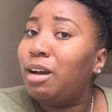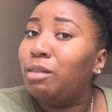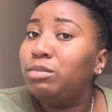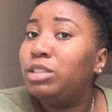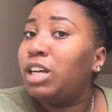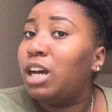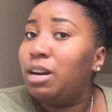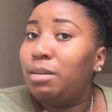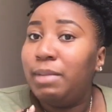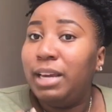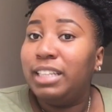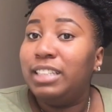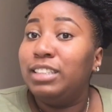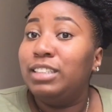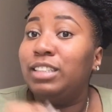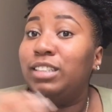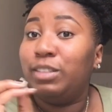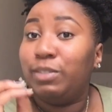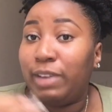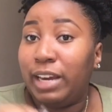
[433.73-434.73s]
I'm trying to make
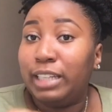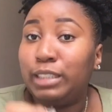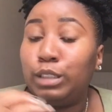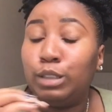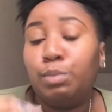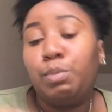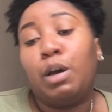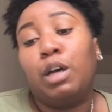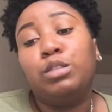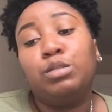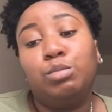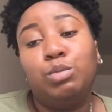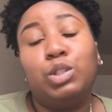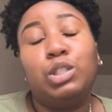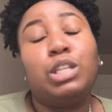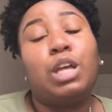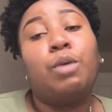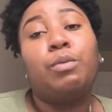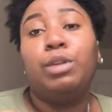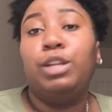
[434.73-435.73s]
this as fast as possible
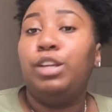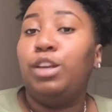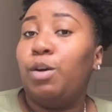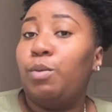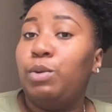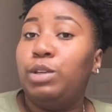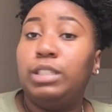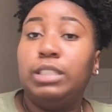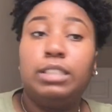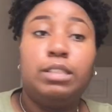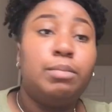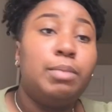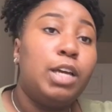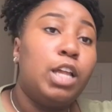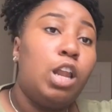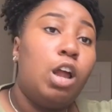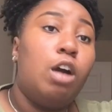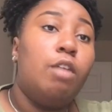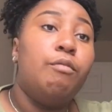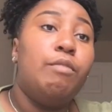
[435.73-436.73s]
because I really don't want this to be
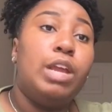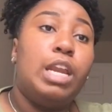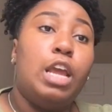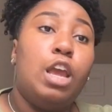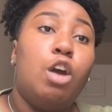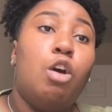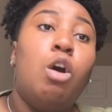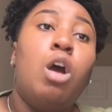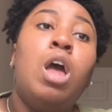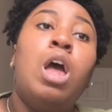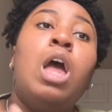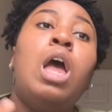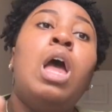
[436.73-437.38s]
a long video.